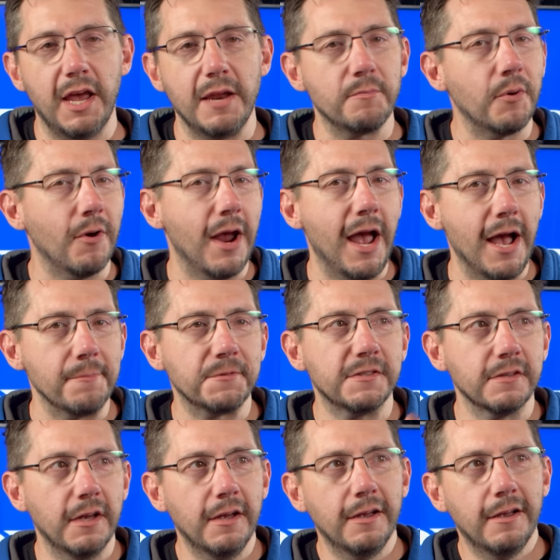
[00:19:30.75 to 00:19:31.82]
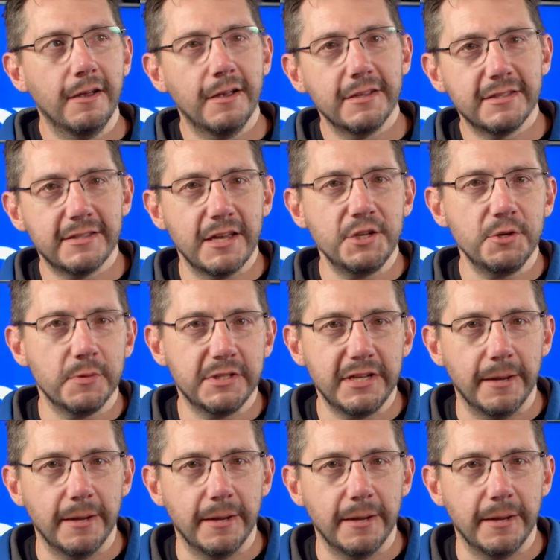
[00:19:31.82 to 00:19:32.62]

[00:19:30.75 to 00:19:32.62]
and perhaps send you a